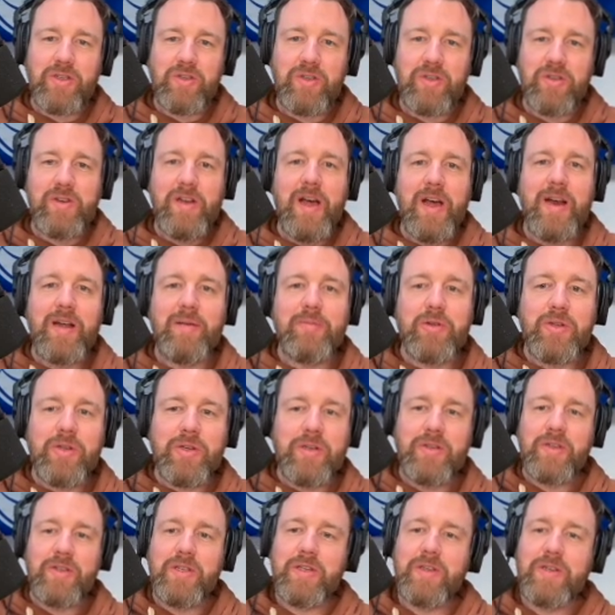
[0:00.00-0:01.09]
just not able to
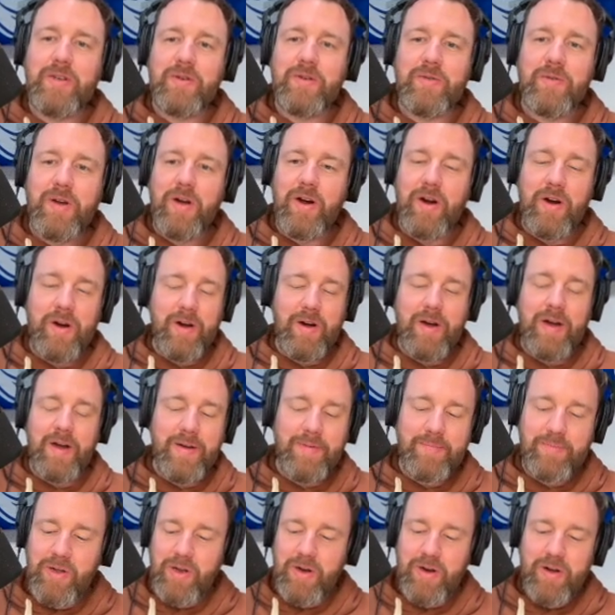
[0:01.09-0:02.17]
continue or,
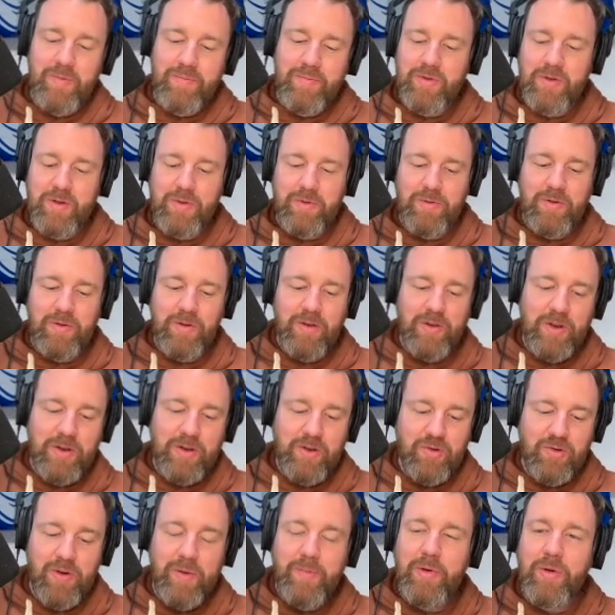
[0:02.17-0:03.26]
to
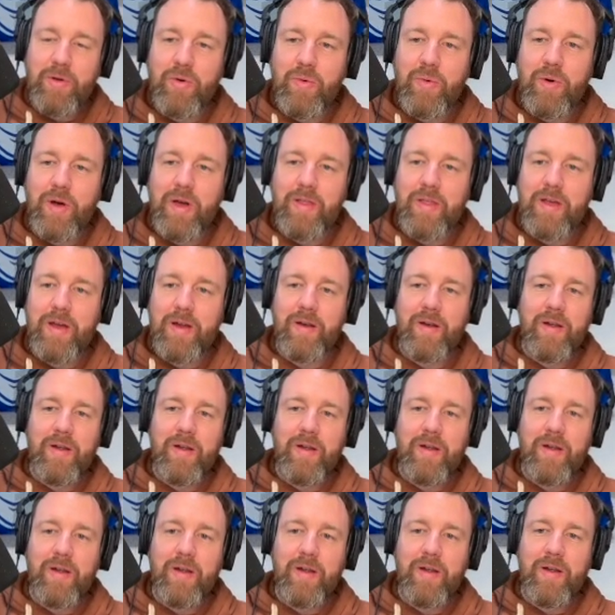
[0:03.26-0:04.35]
contribute the way that
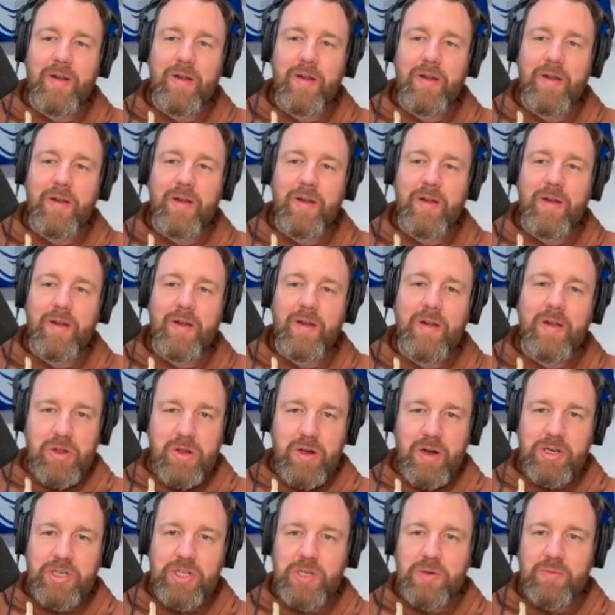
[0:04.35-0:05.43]
we
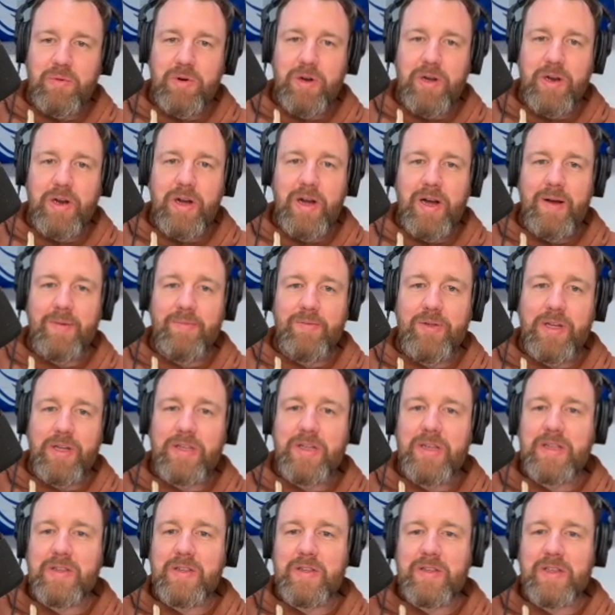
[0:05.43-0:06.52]
thought she would.
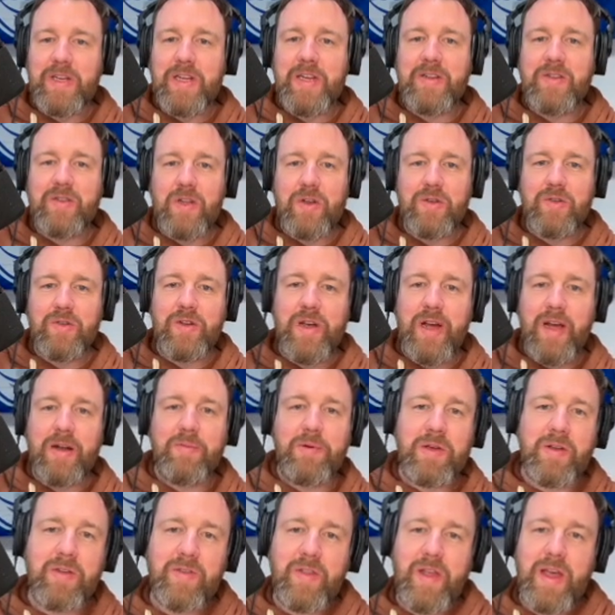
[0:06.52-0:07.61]
It stings though, Zach,
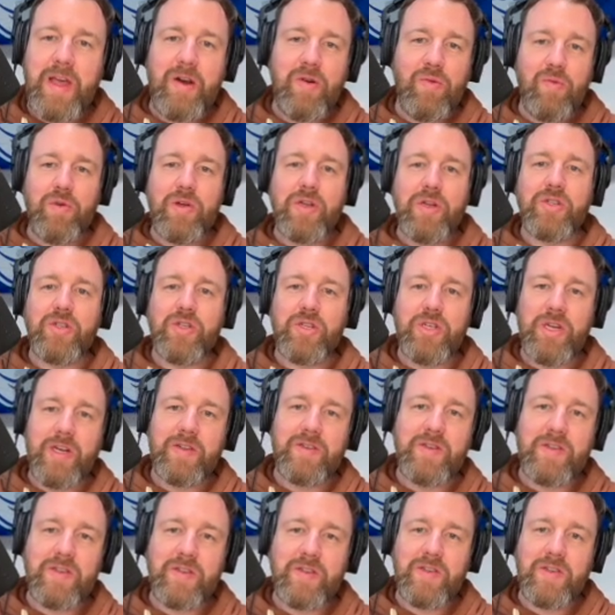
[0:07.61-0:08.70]
because they had a real
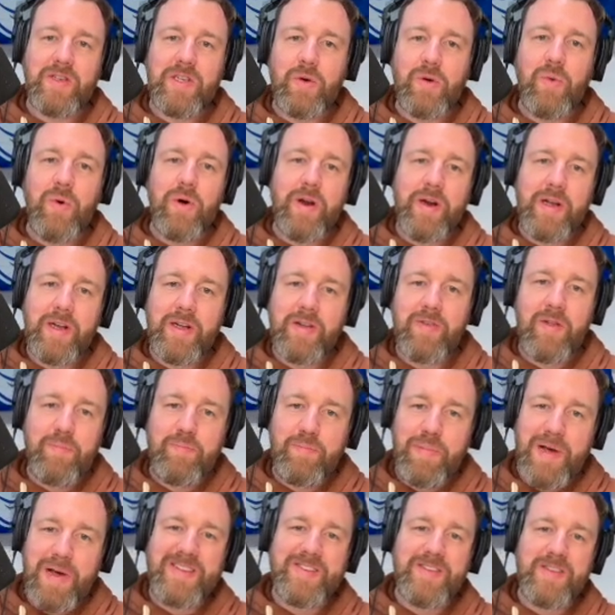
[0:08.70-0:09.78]
chance to steal one against the
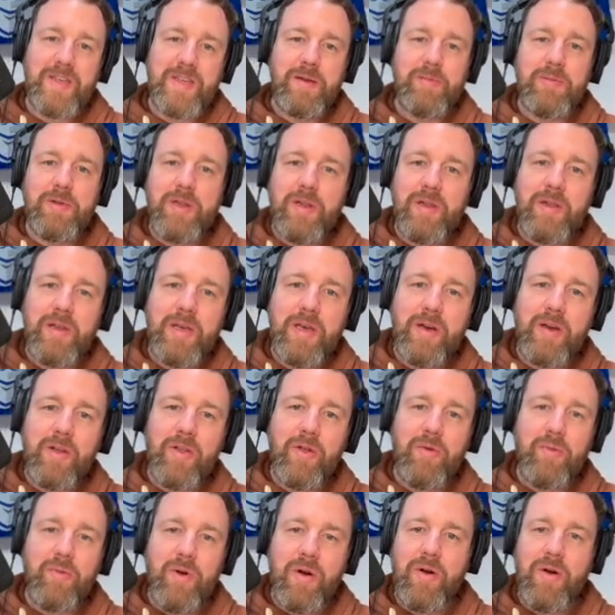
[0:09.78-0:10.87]
best team in the league on
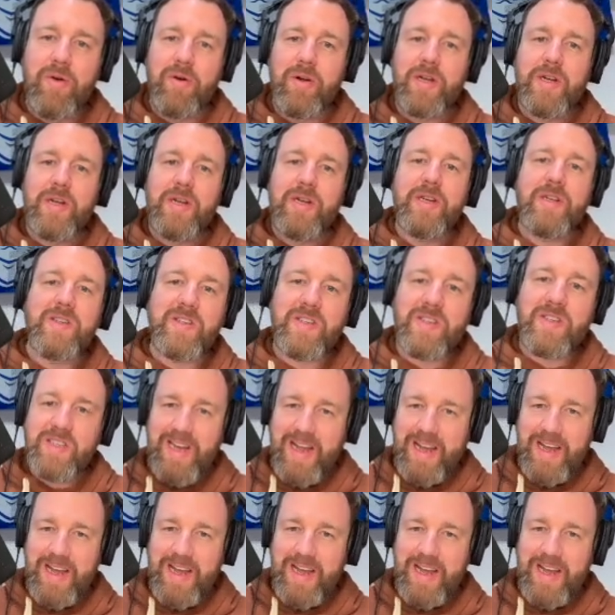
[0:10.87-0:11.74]
the road, stay